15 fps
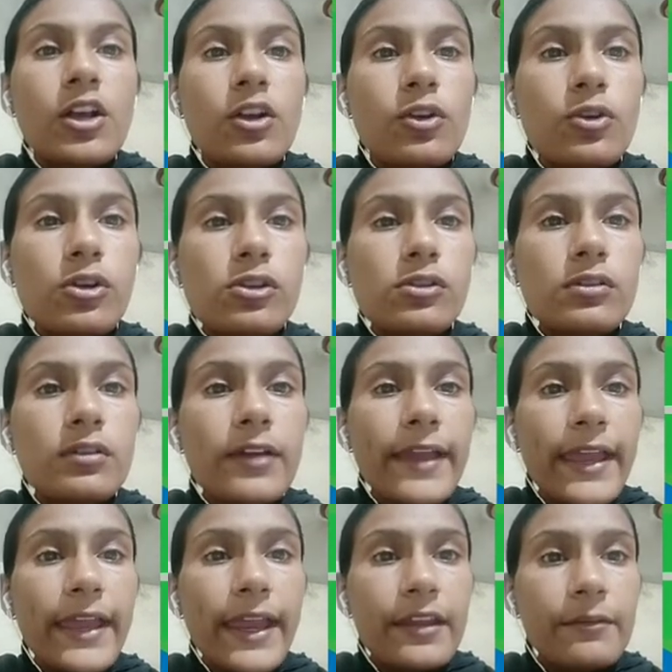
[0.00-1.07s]
Golu
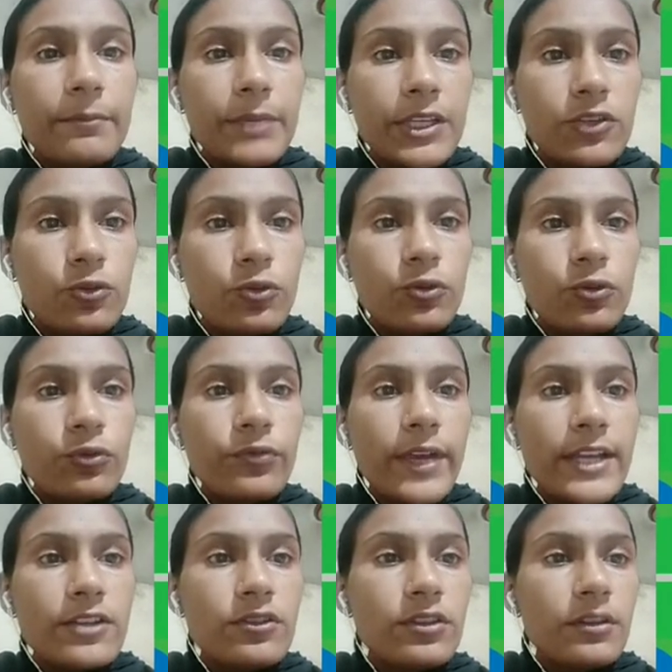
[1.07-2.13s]
and Binu went to